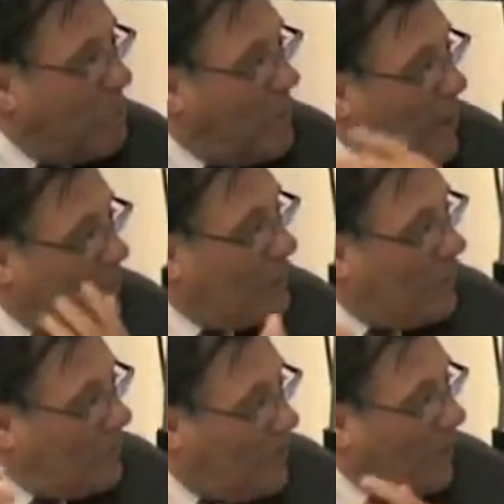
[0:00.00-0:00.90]
to be able
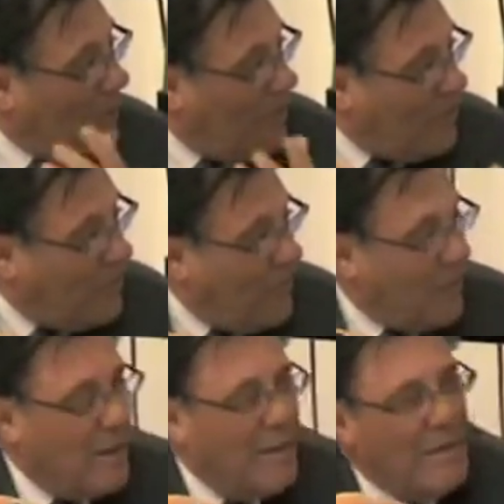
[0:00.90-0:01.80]
to start
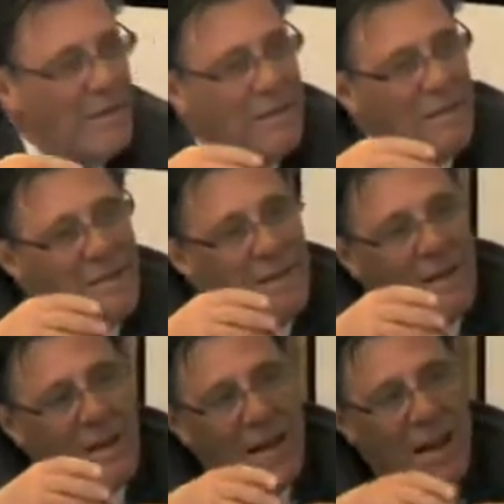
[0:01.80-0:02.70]
teaching.
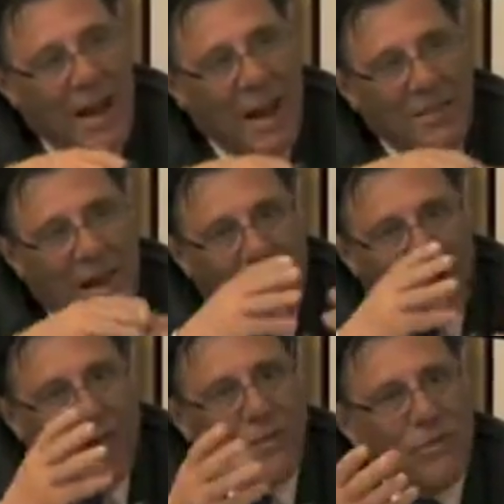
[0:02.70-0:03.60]
And
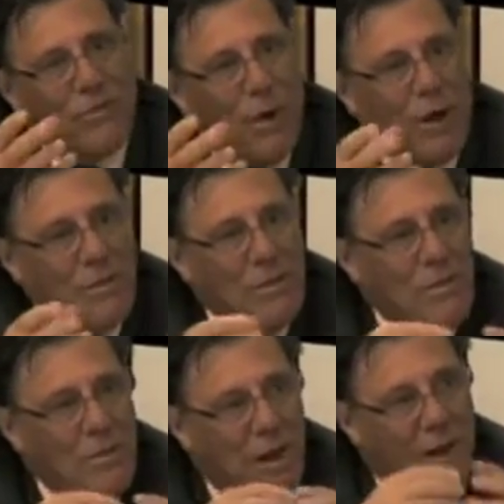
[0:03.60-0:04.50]
the last one,
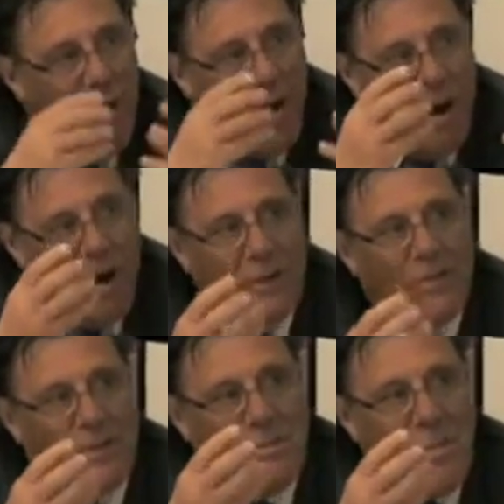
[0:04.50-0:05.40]
the
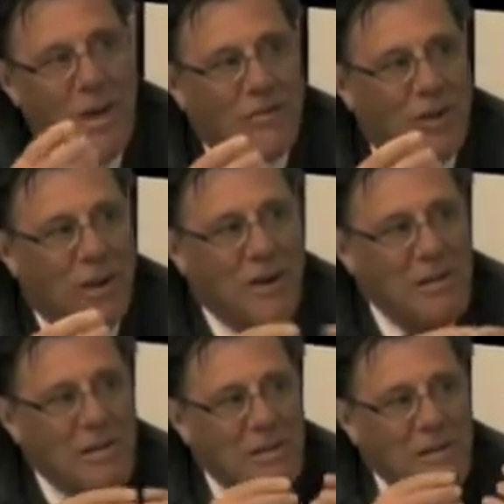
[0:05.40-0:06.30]
hardest to measure,
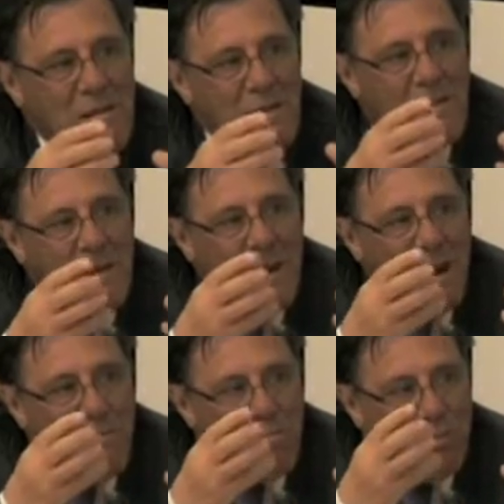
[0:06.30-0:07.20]

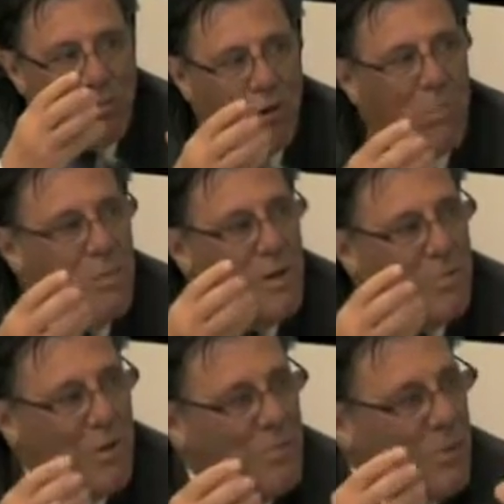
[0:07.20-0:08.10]
and probably
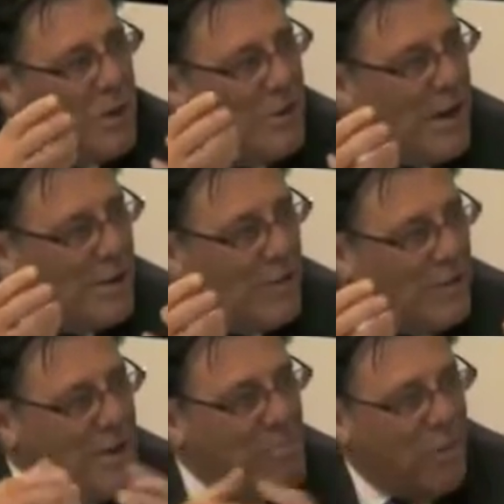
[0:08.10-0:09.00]
the one with the
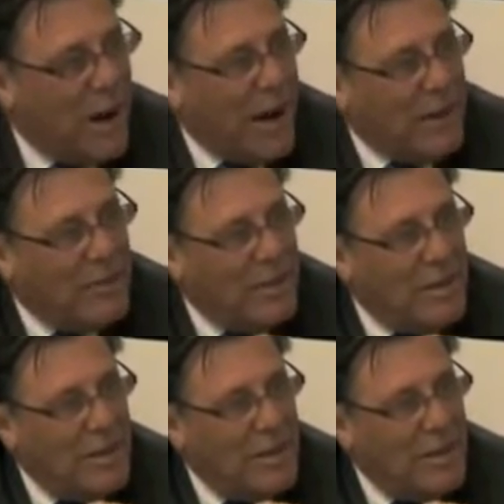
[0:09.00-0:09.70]
greatest impact,